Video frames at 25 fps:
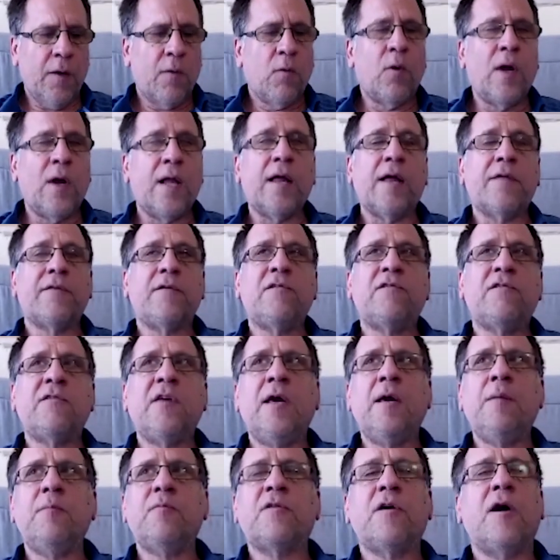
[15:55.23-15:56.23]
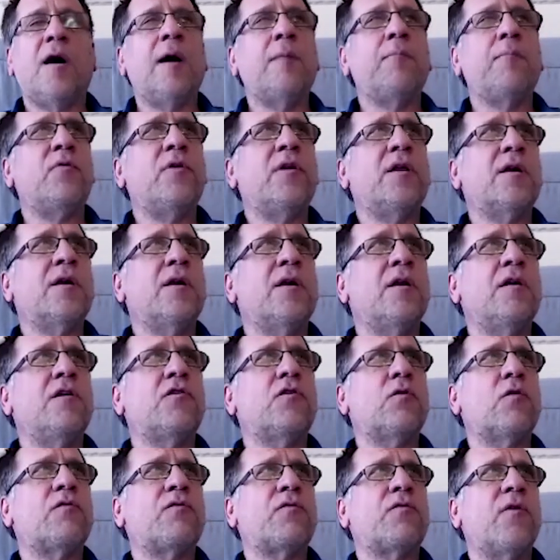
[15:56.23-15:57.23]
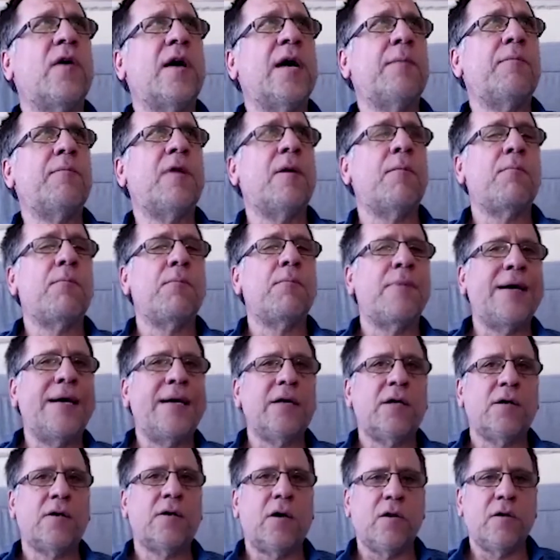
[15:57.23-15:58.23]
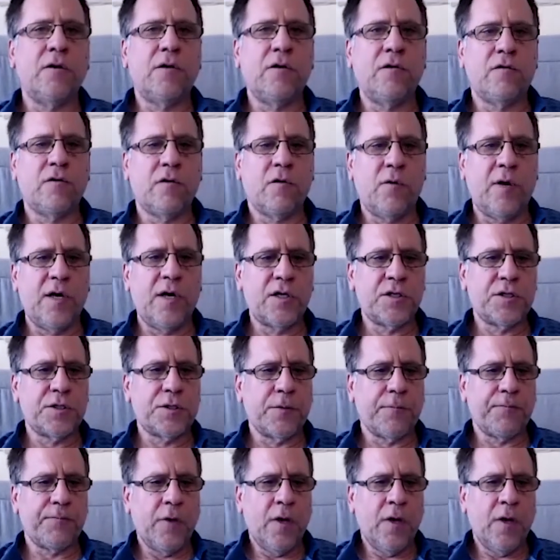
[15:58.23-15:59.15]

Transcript: while at the same time putting it into a frame that might call it into question.